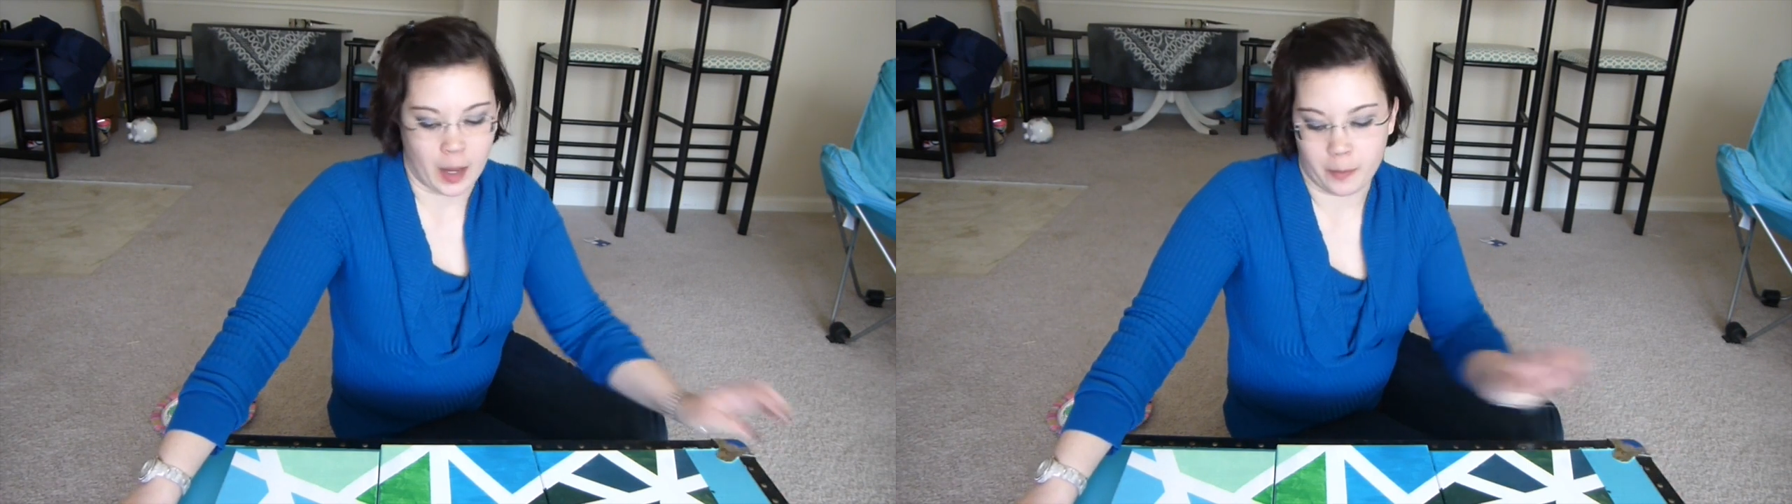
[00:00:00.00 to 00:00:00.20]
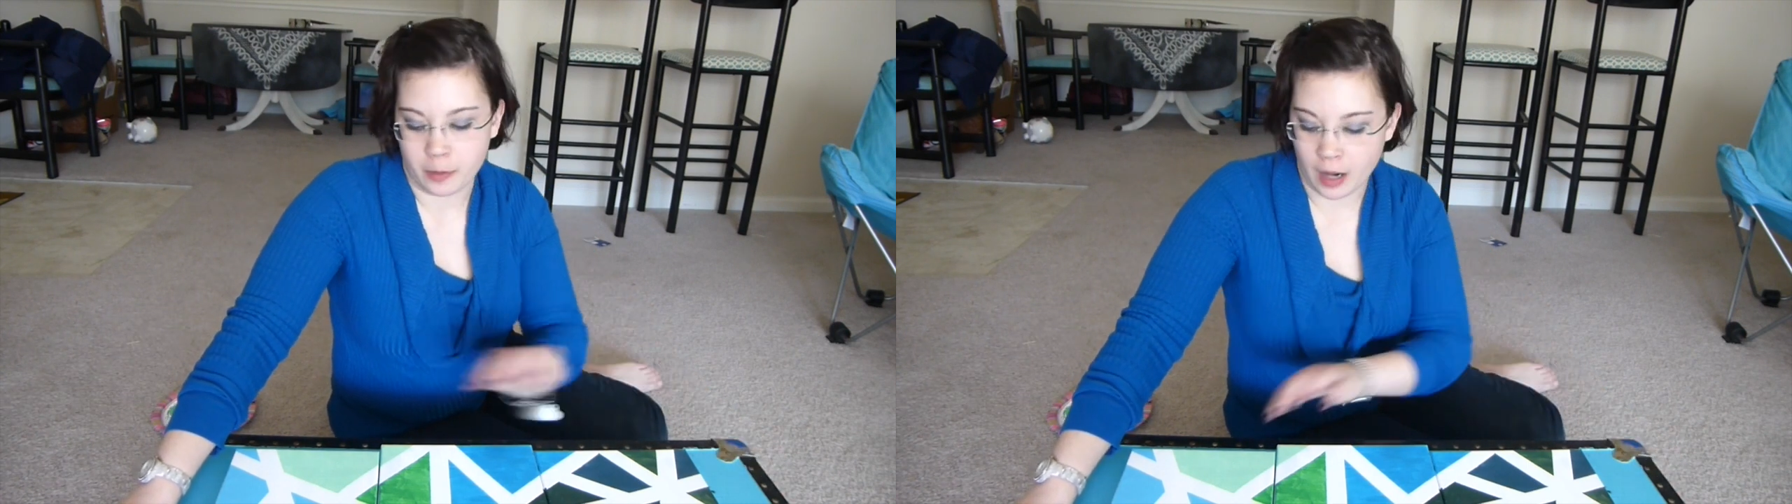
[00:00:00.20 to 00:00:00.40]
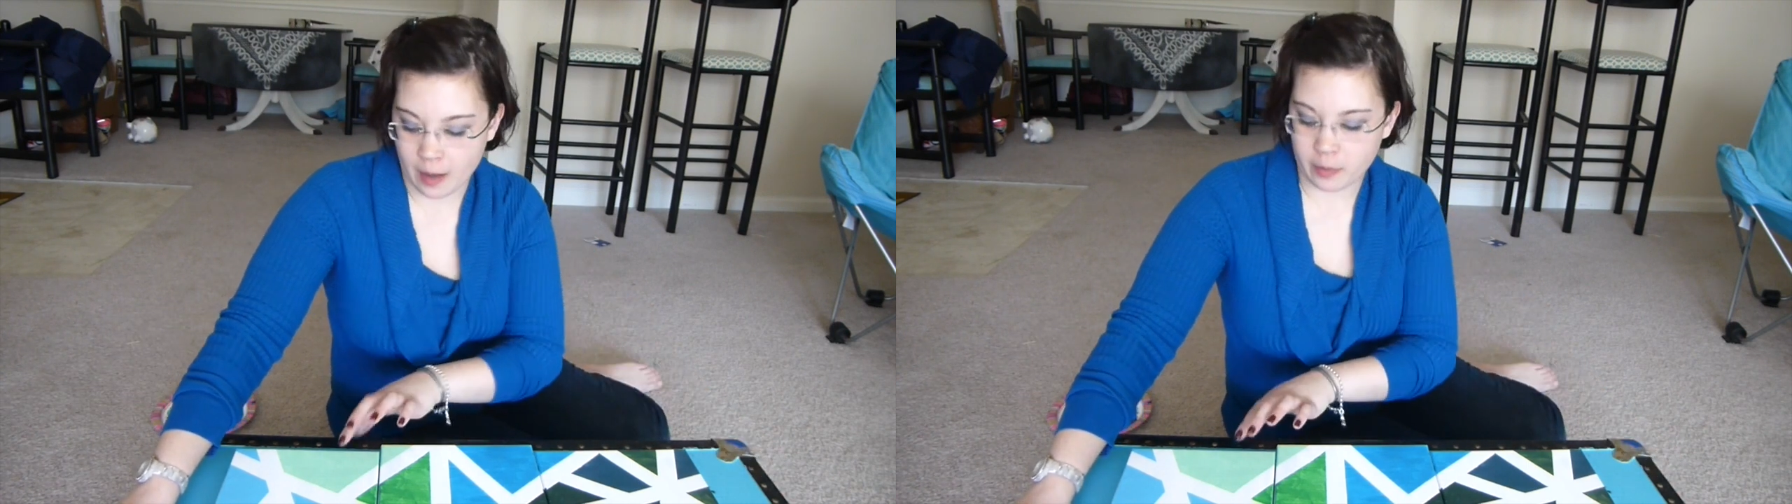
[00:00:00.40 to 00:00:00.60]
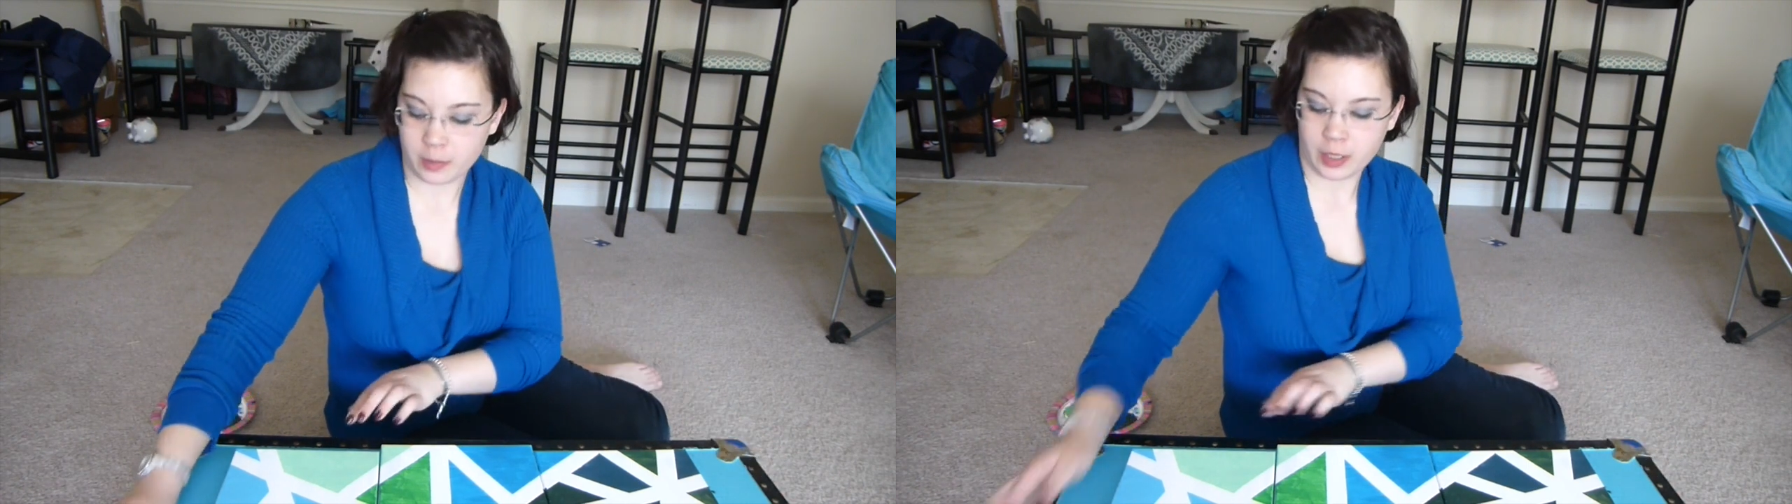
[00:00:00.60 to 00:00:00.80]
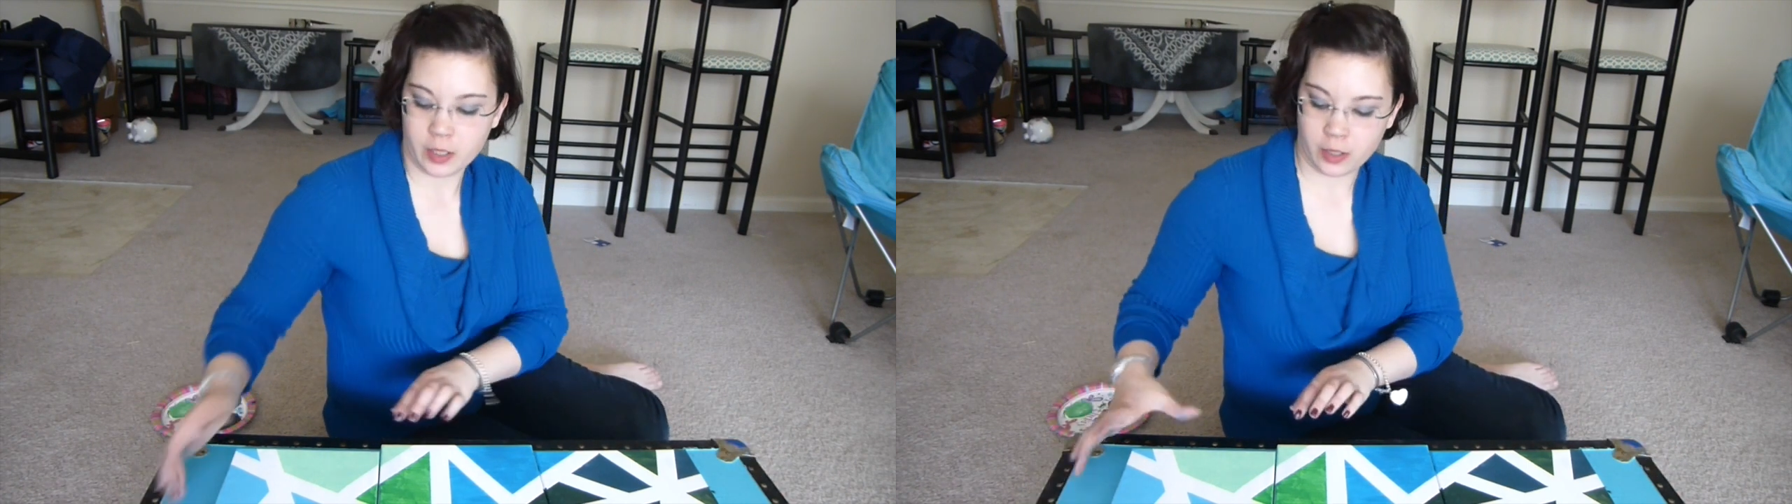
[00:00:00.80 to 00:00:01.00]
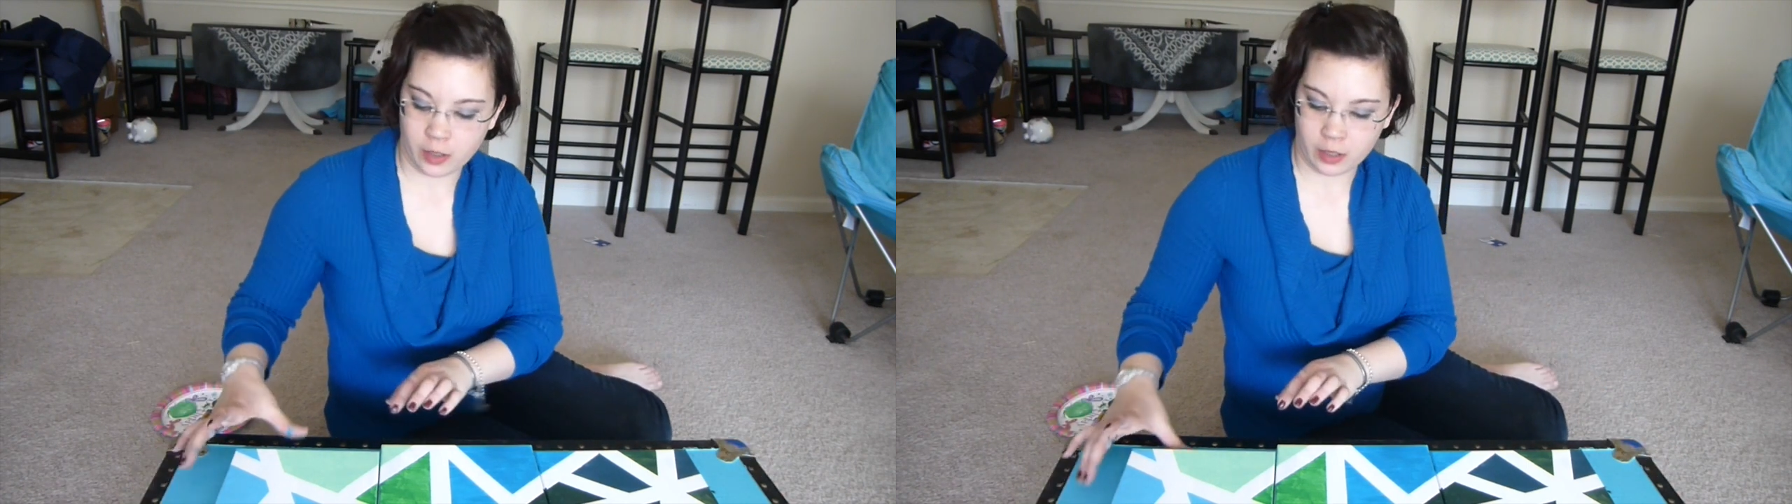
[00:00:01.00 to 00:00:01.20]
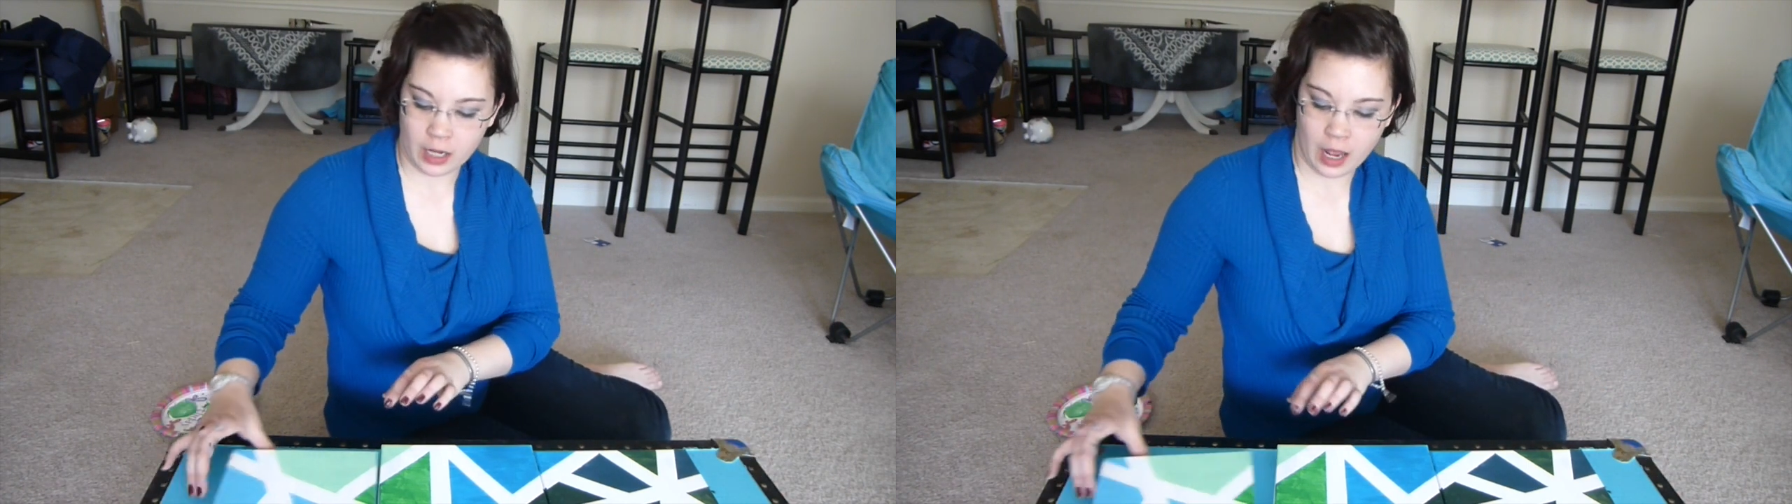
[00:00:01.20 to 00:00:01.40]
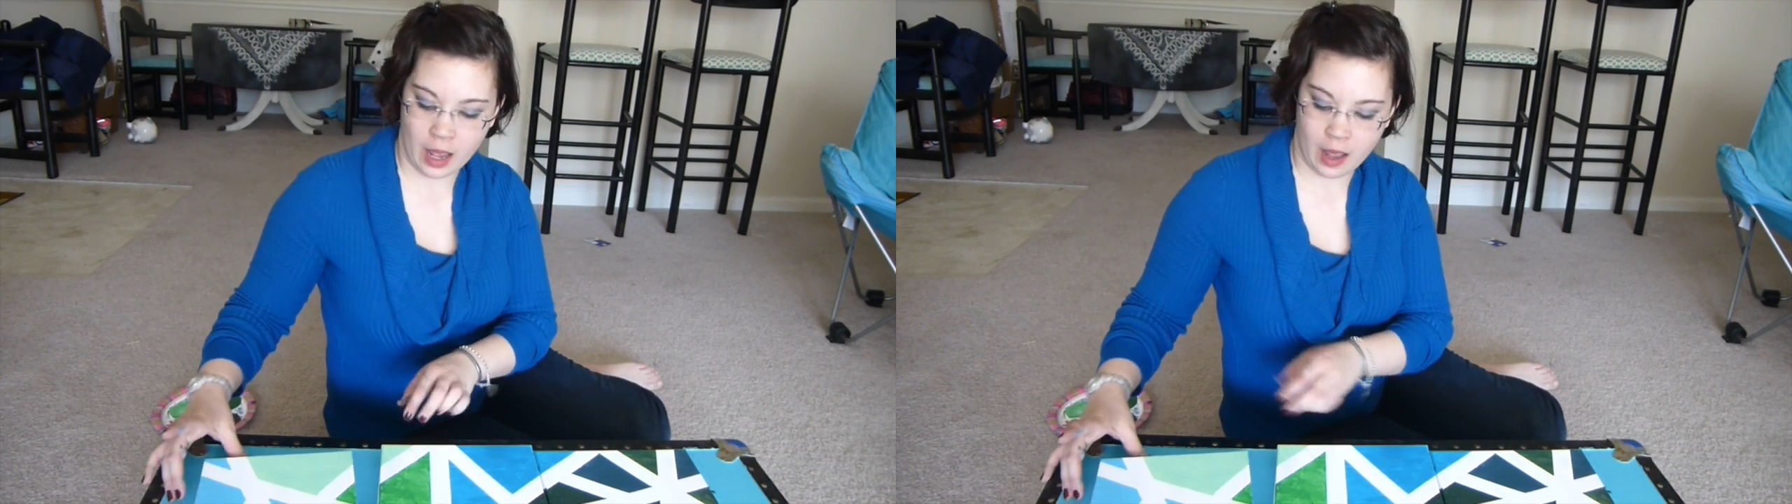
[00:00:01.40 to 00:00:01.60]
I probably
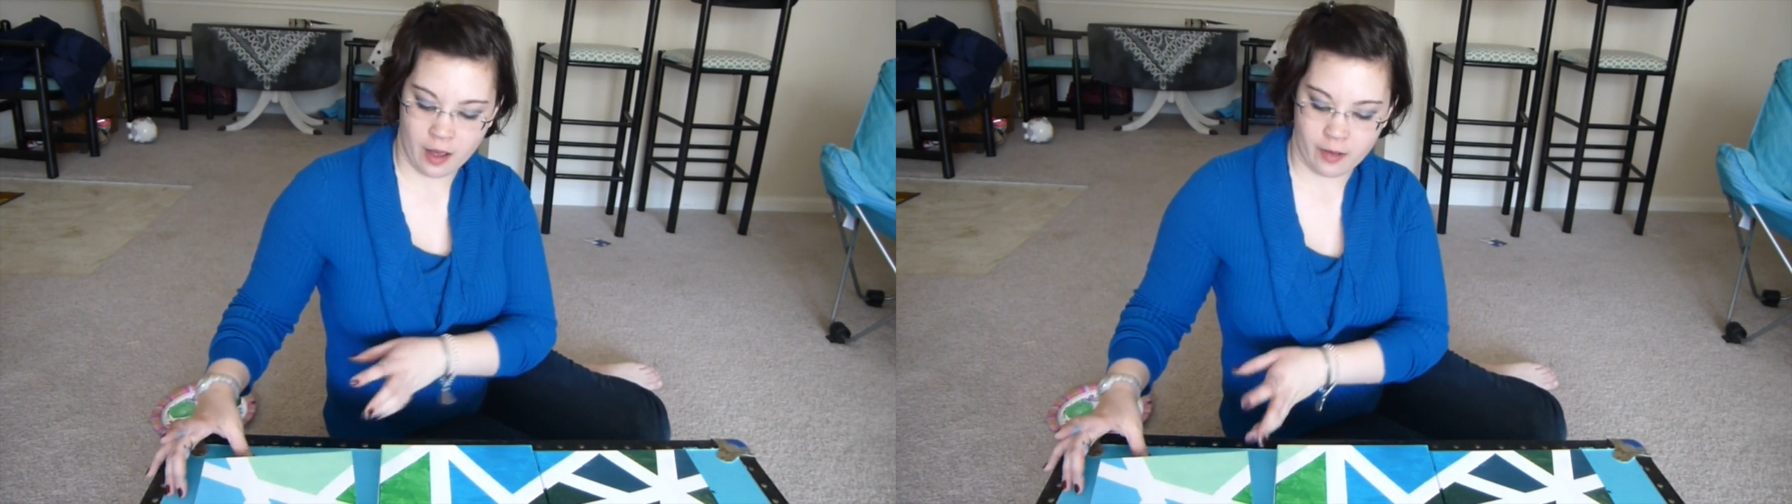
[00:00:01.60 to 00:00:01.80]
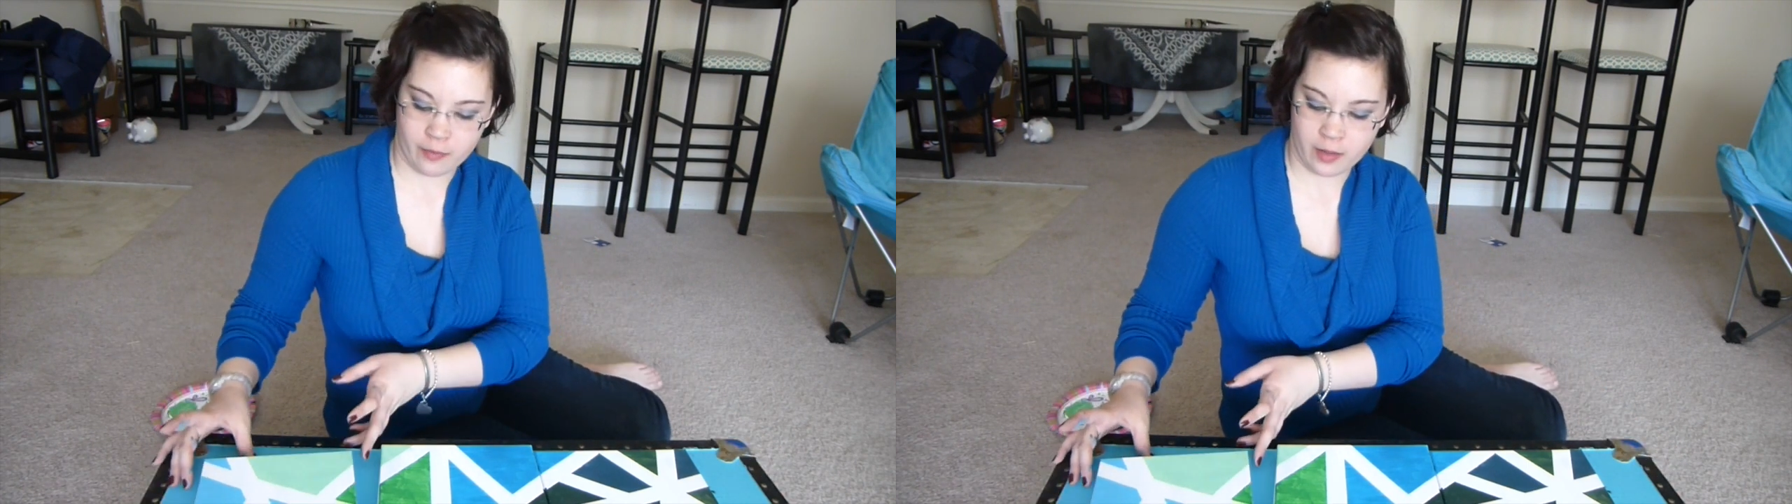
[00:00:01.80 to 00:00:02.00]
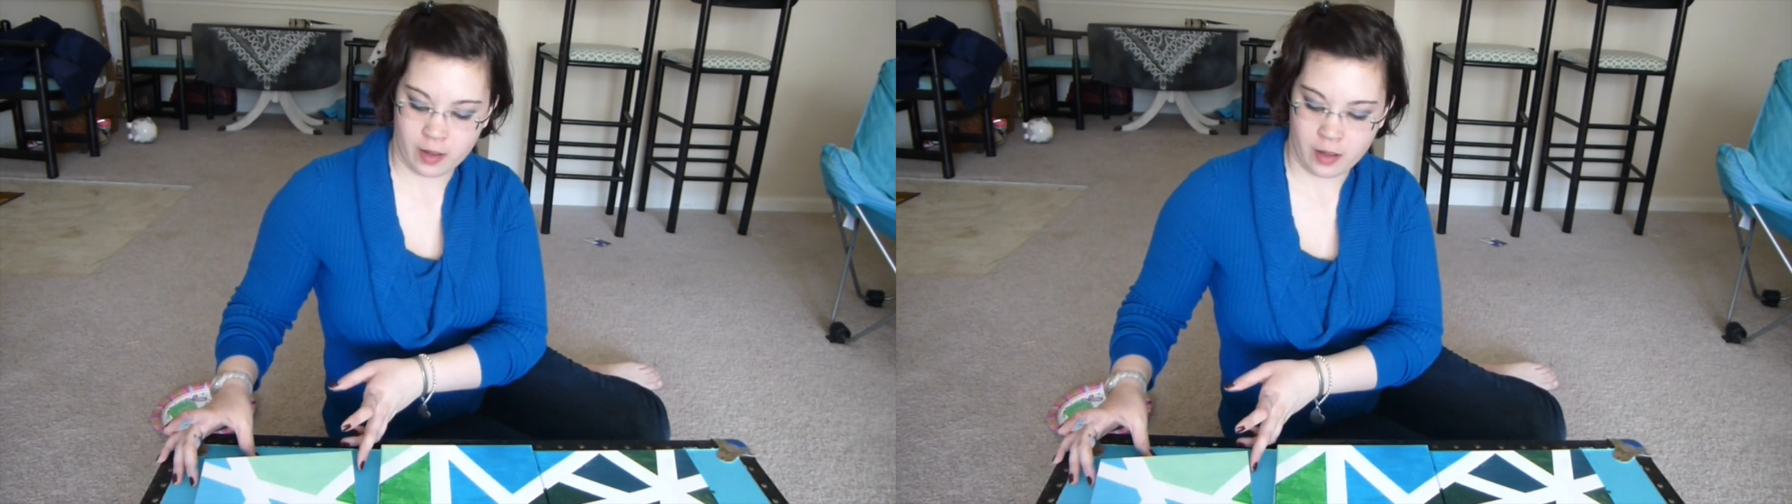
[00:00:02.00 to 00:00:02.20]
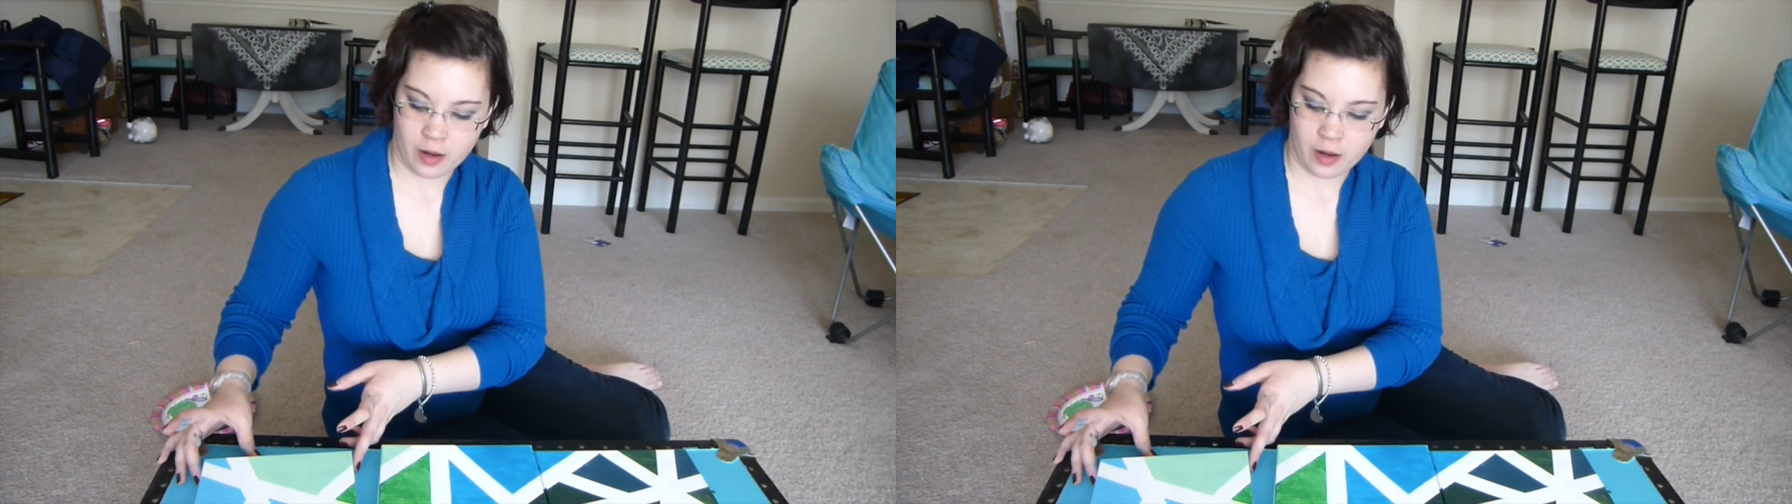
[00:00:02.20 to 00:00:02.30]
could have